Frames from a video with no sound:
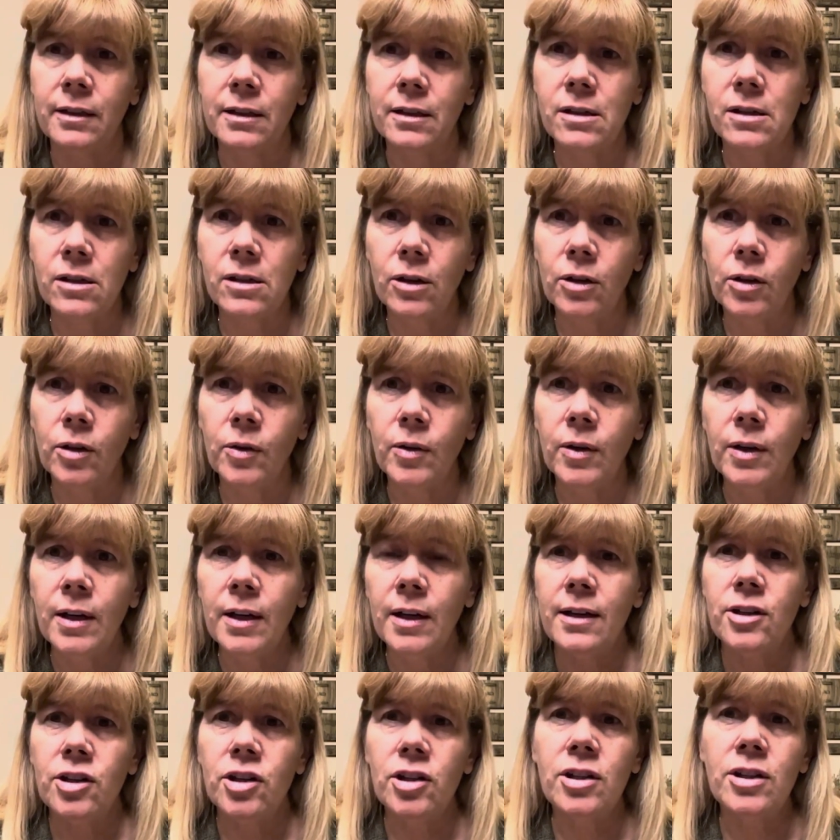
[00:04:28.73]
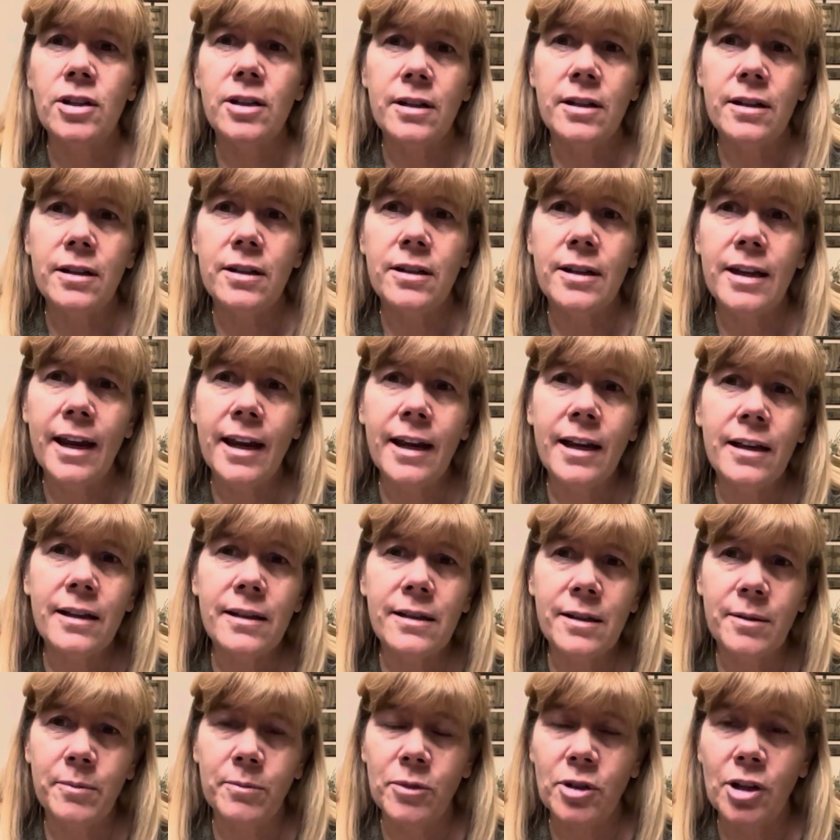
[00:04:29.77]
And so just take
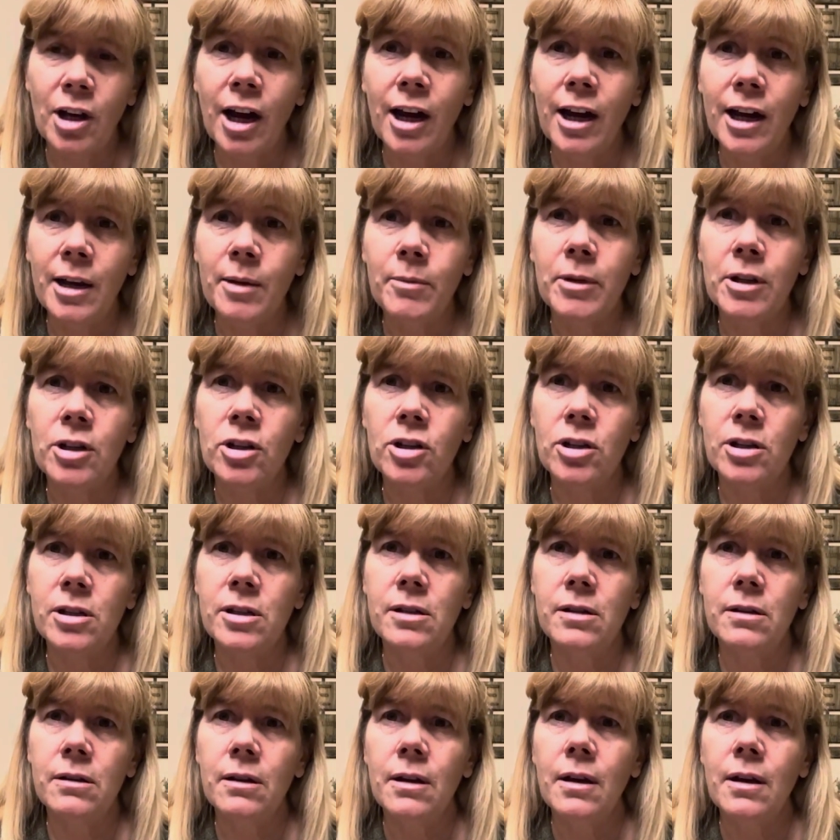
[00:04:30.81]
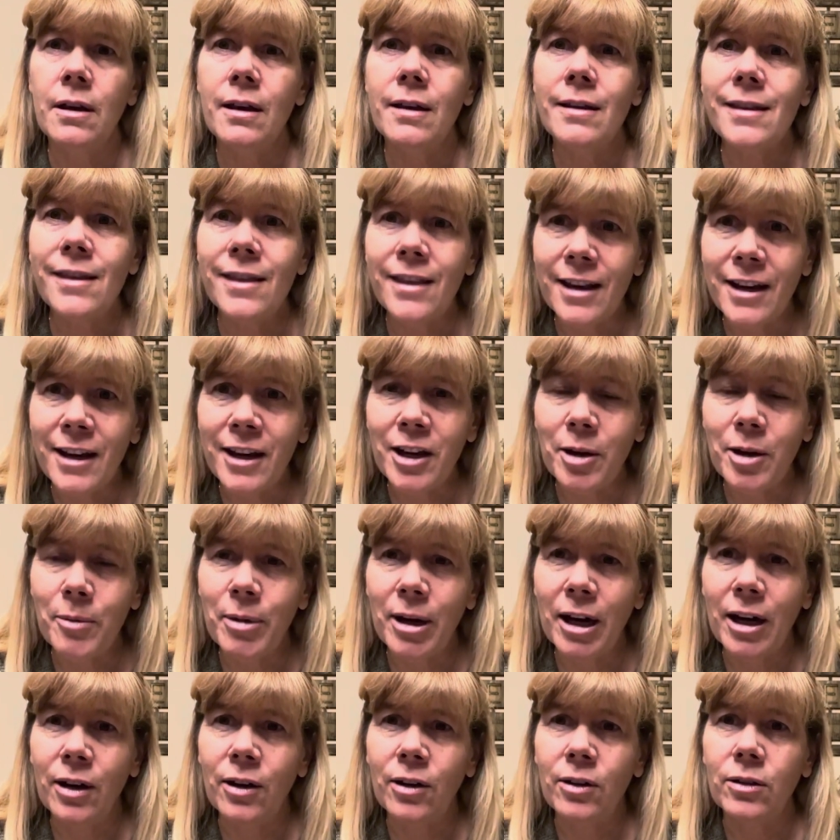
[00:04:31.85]
some time and just think
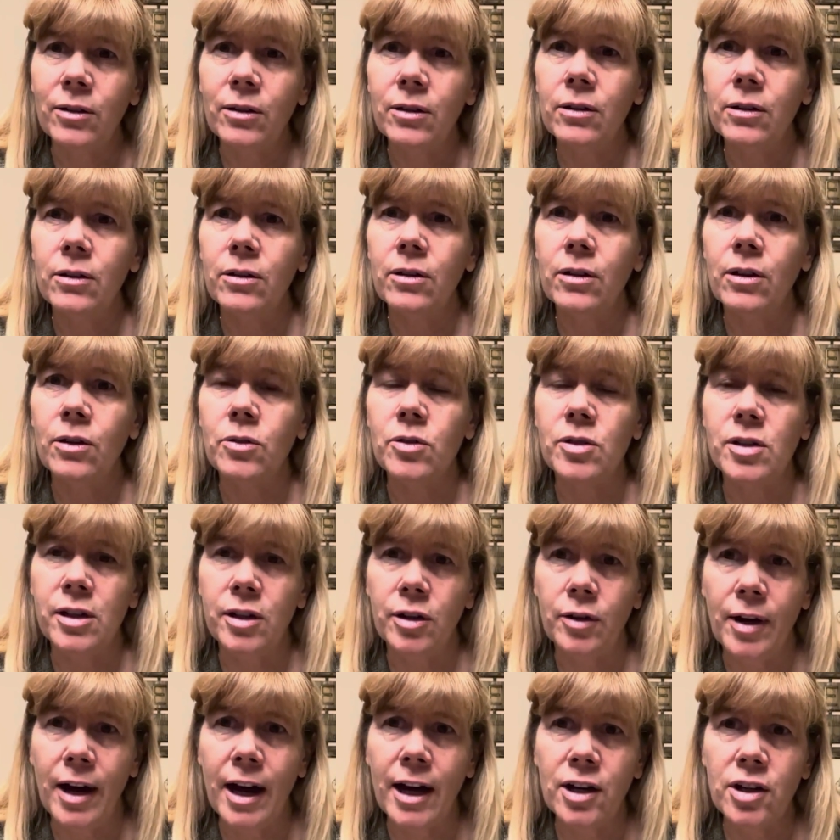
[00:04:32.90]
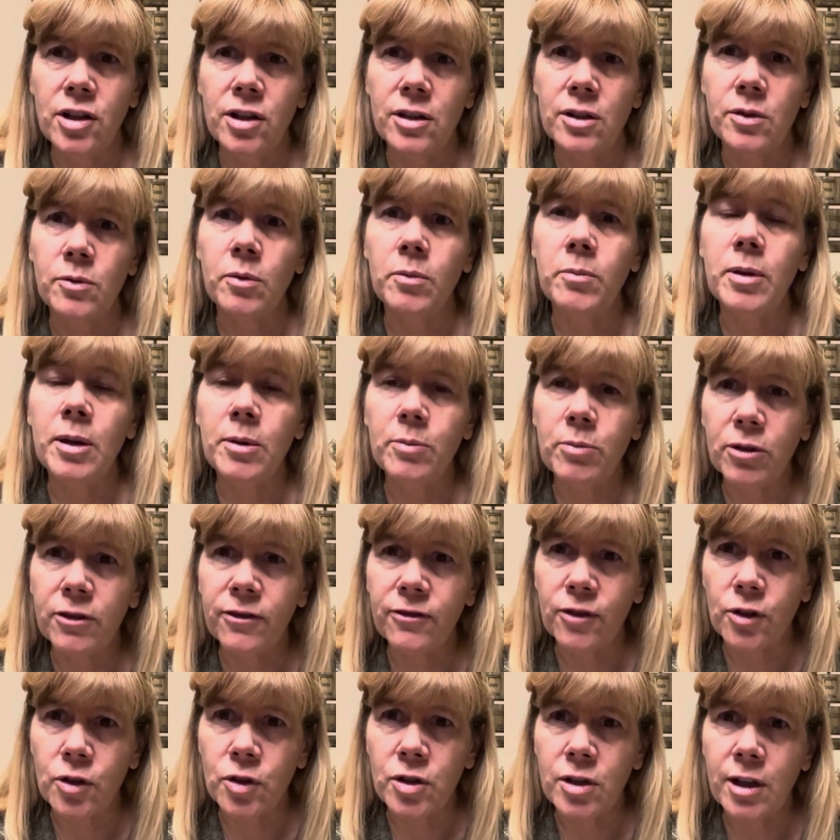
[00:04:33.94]
about those interactions when people
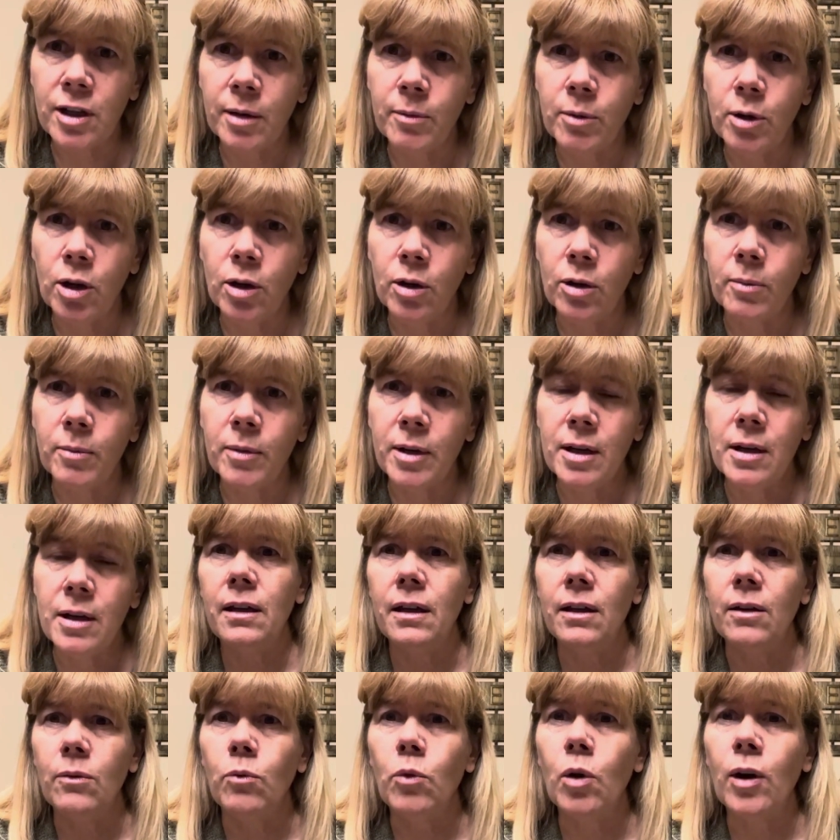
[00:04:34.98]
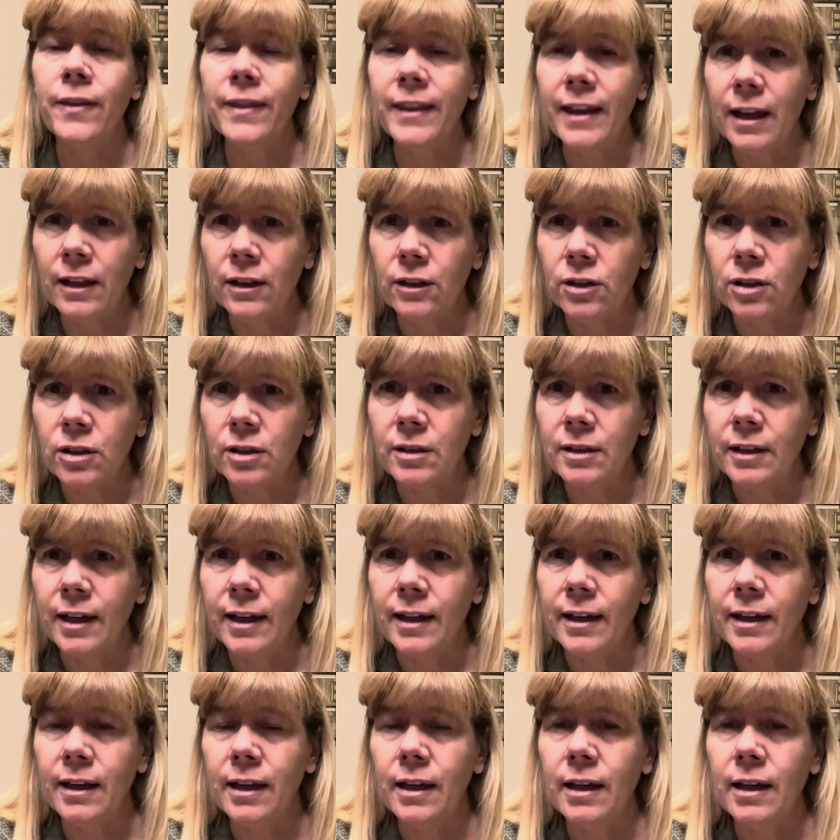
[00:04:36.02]
first come home and what that looks like.